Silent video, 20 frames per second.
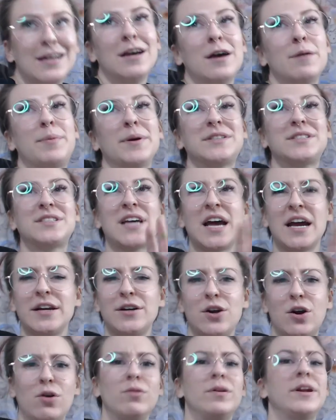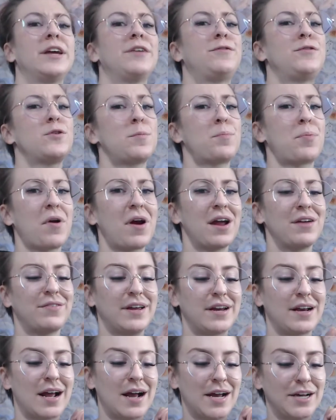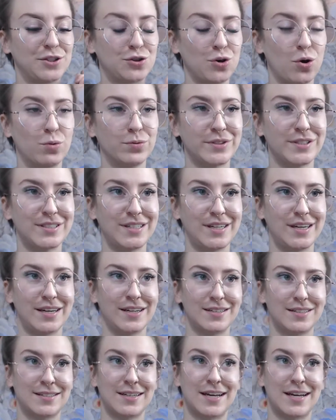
But side note, if you're private, I don't see it.